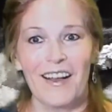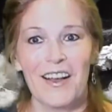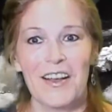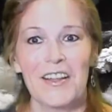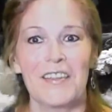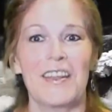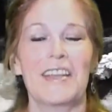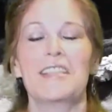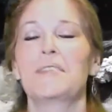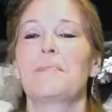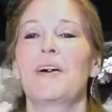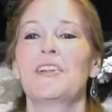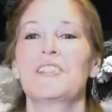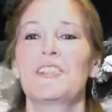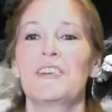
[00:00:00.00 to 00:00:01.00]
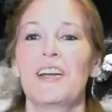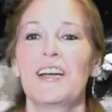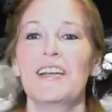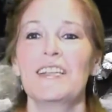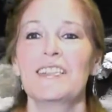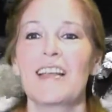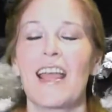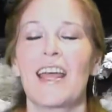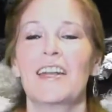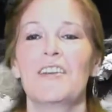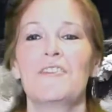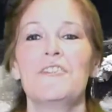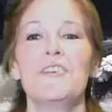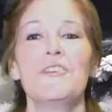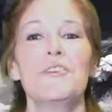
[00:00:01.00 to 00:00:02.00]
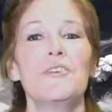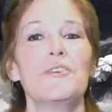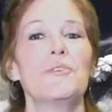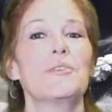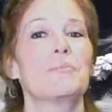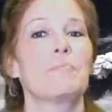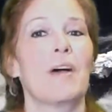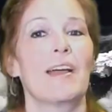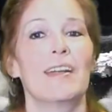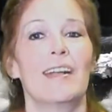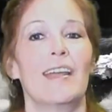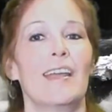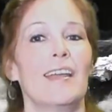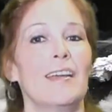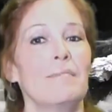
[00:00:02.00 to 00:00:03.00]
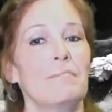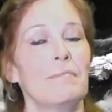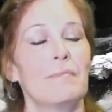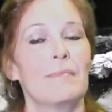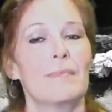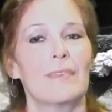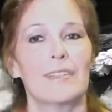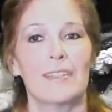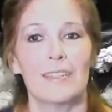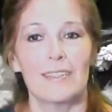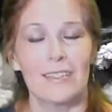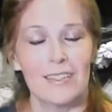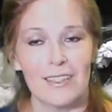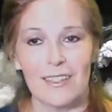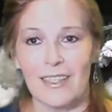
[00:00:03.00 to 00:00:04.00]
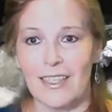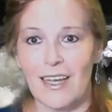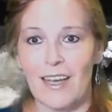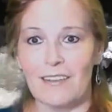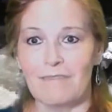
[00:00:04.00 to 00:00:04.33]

They sponsor us, and if you use my name, Dalita,